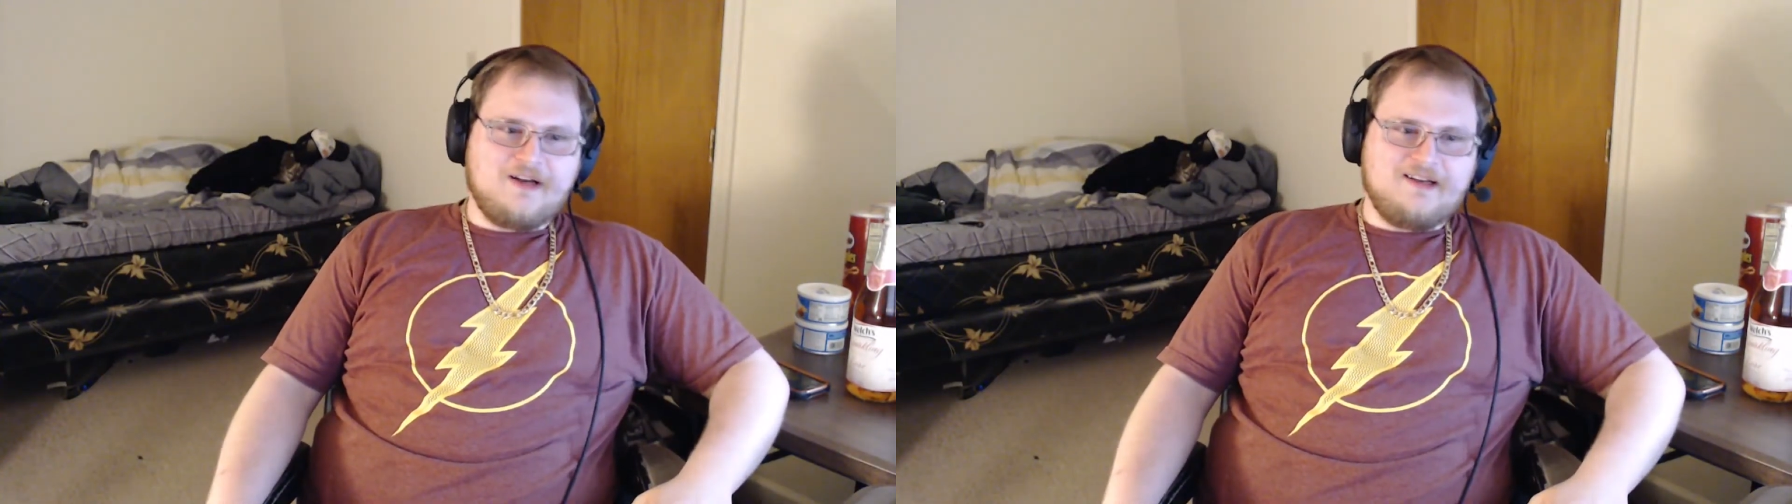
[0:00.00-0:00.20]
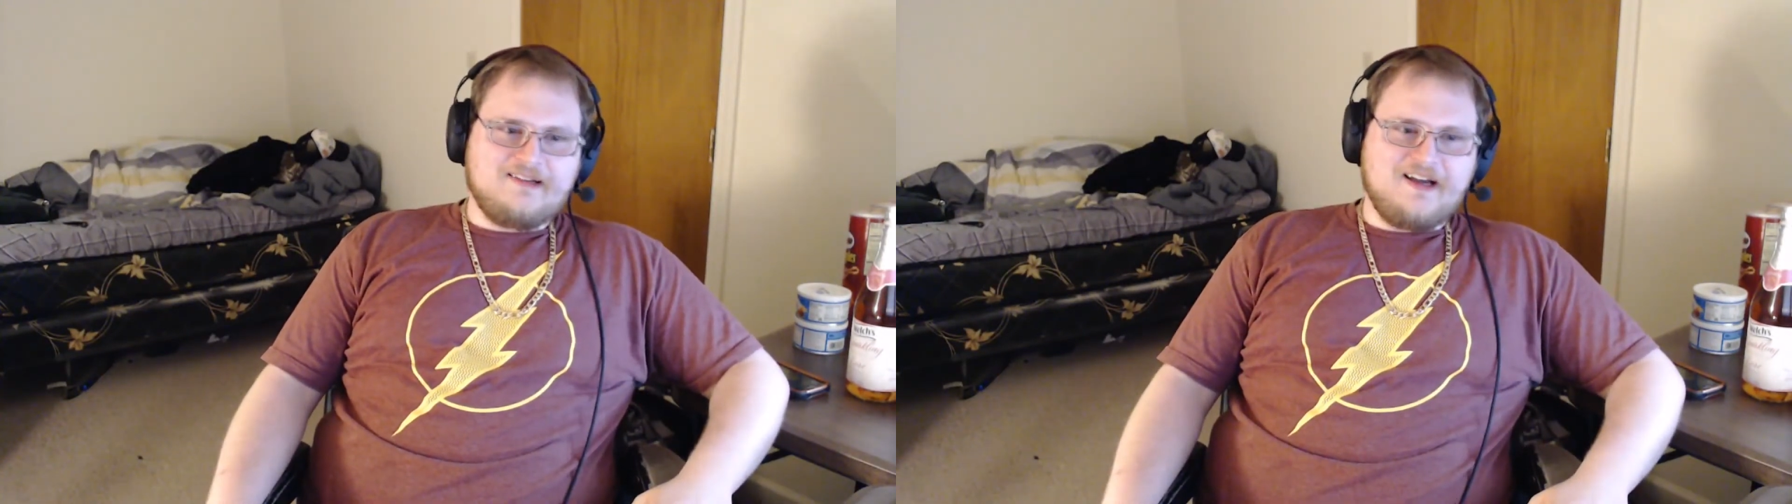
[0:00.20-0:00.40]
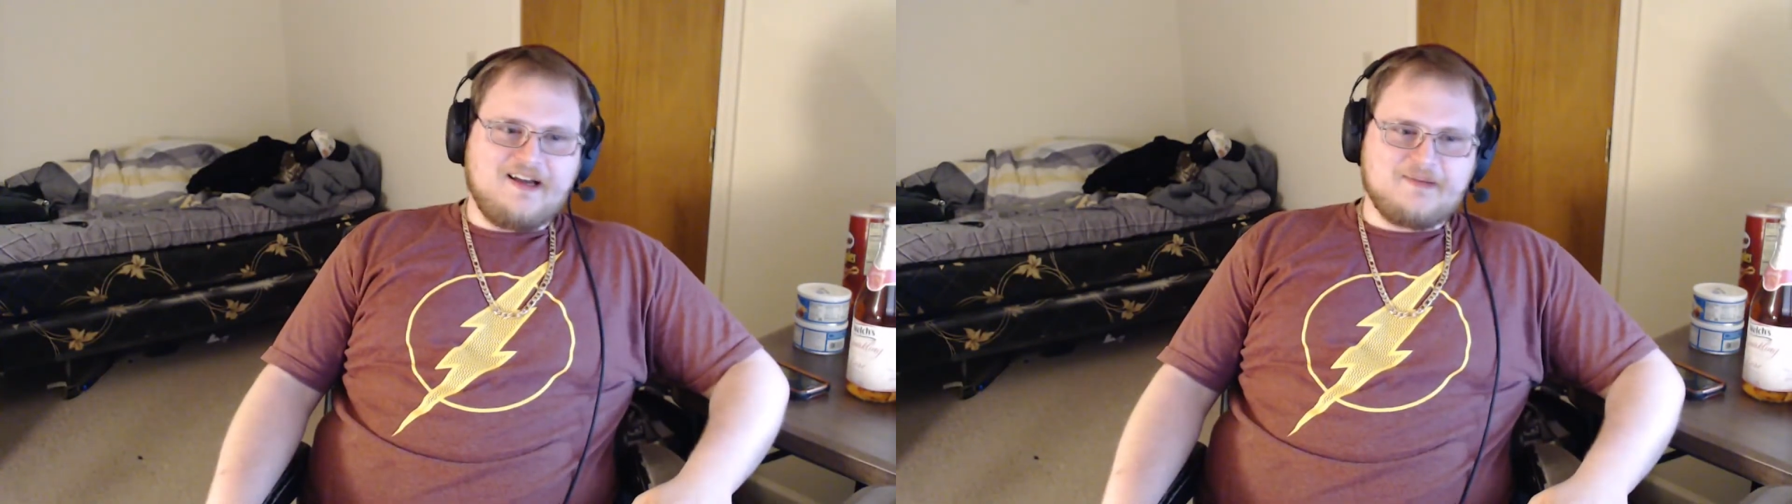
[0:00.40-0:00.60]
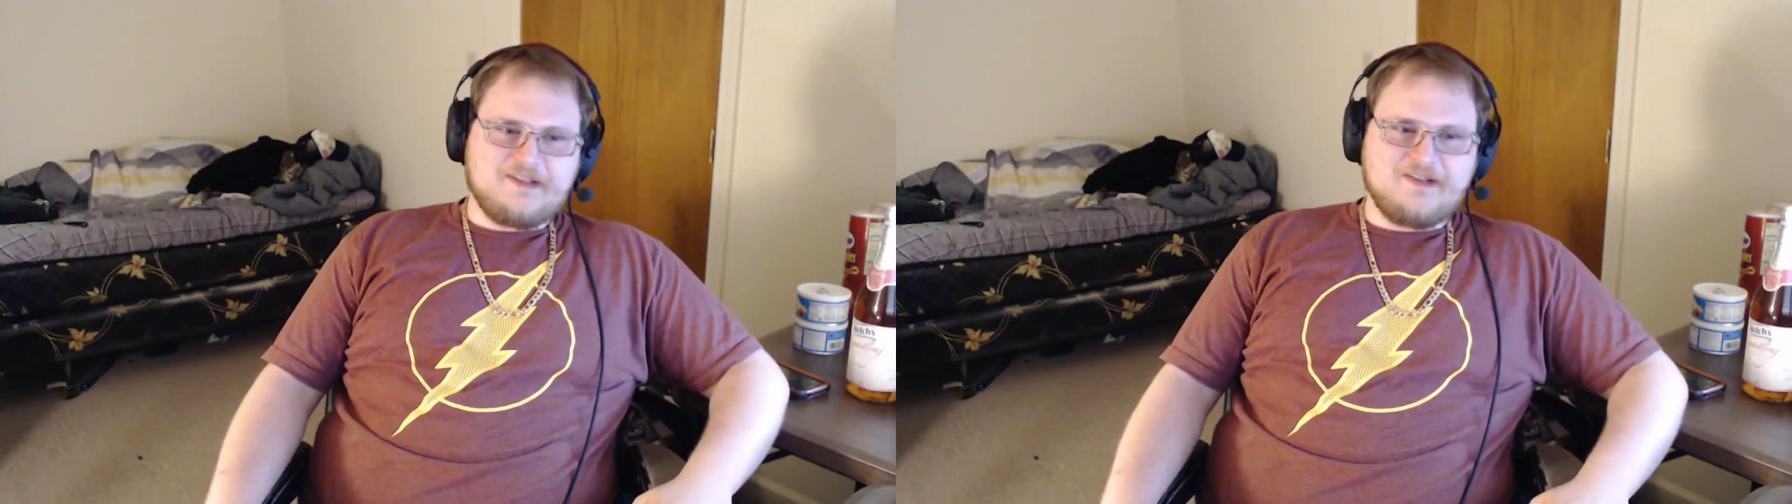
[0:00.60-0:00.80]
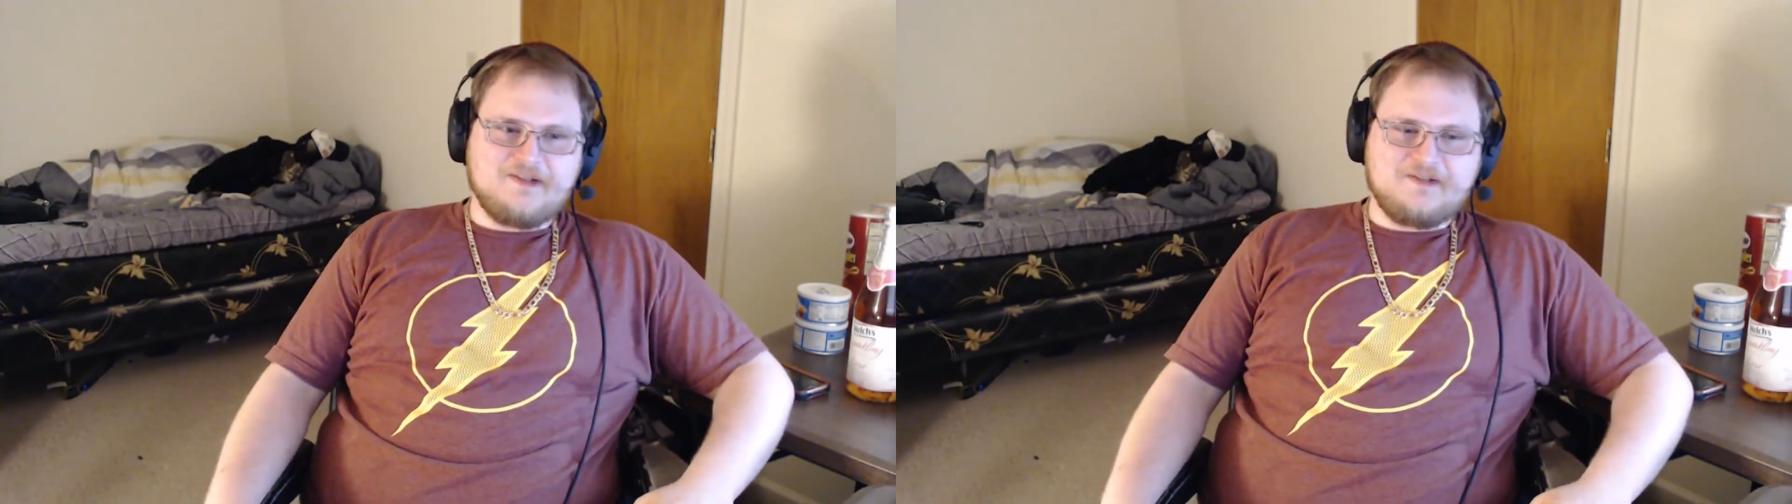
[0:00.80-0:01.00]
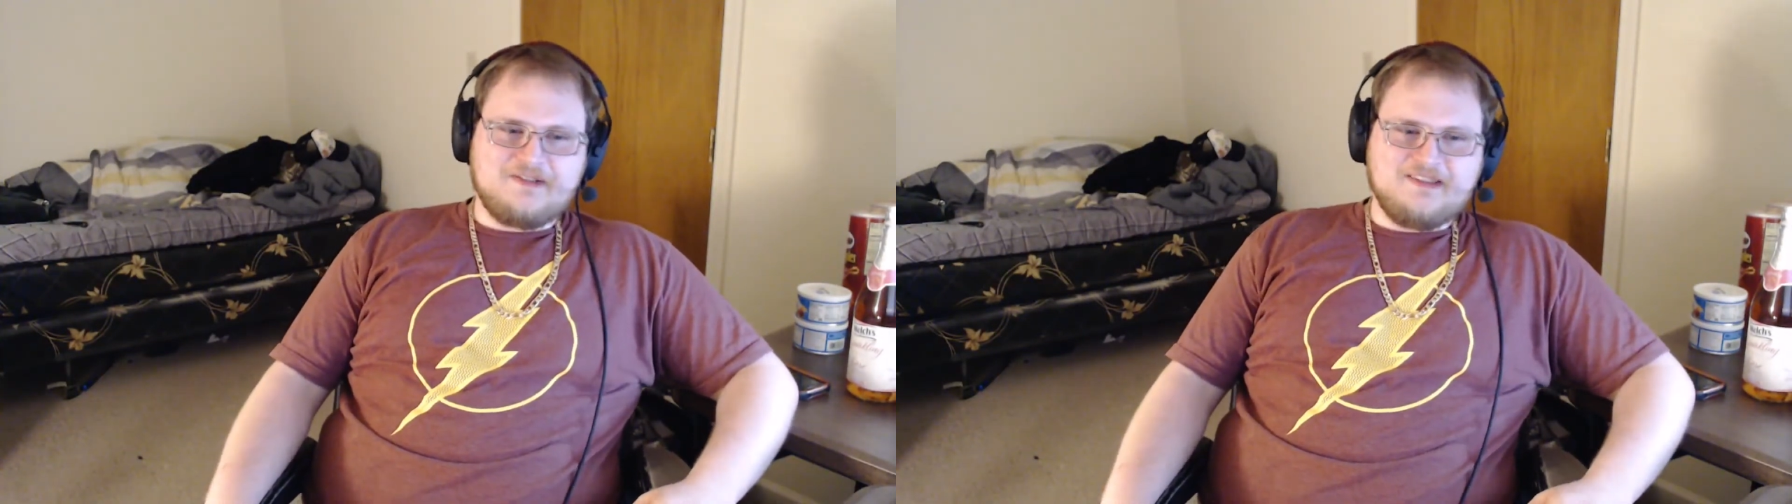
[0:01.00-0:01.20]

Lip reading: anytime soon.